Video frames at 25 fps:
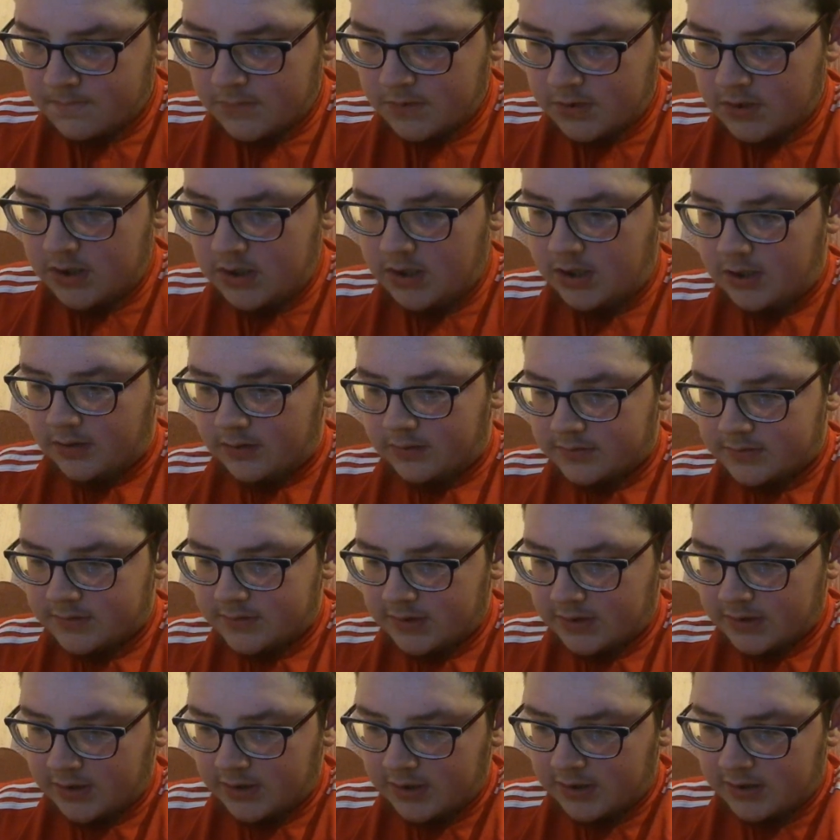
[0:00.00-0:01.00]
Oh, looks
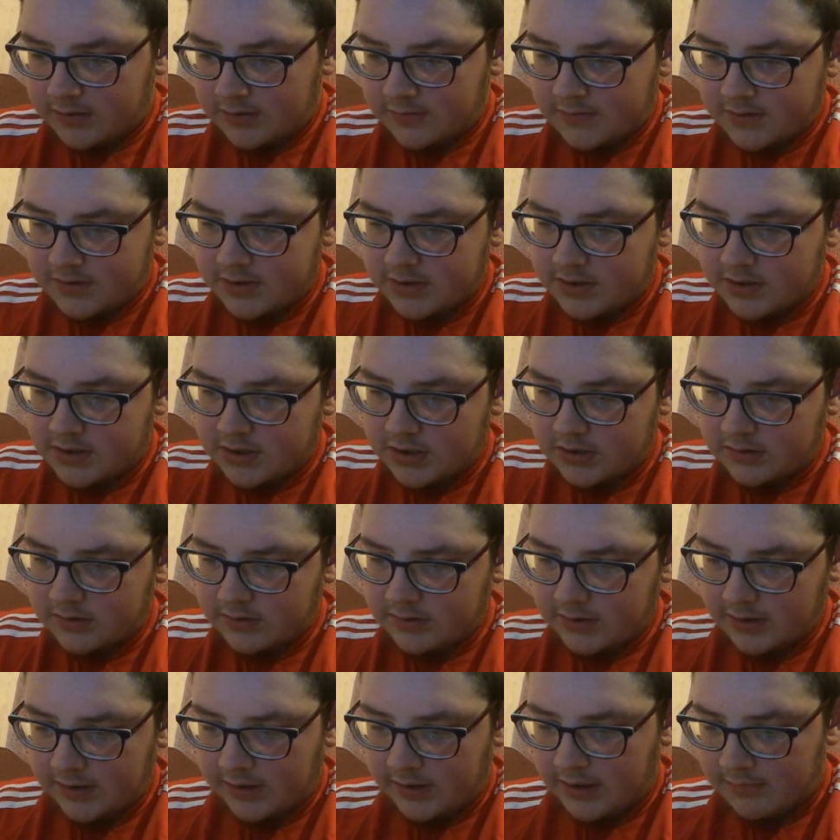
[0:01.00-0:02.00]
like an interesting channel.
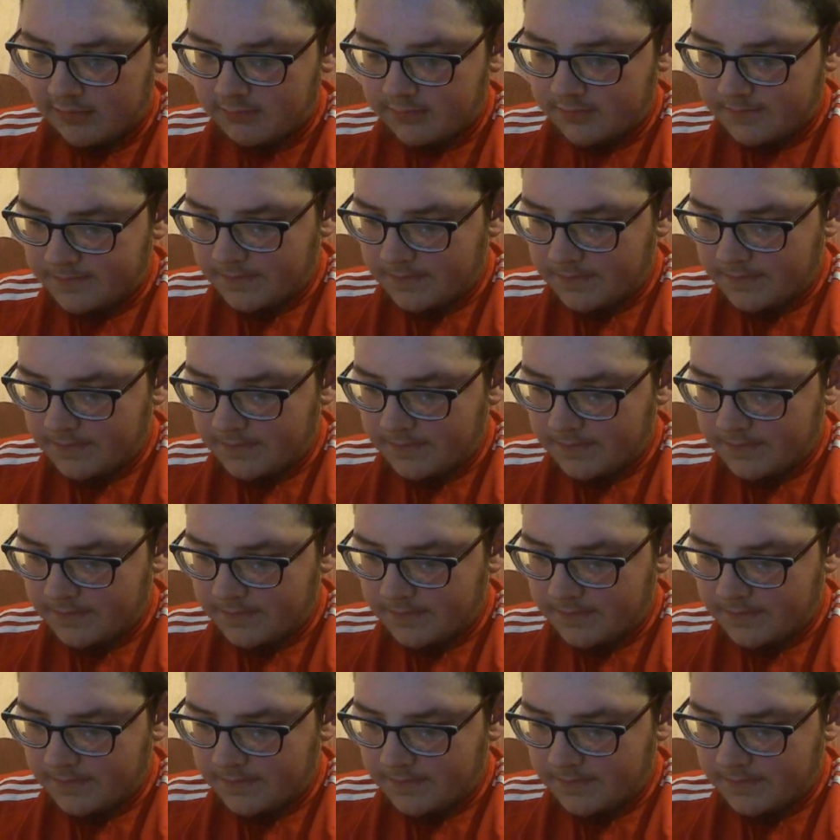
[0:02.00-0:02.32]
There you go.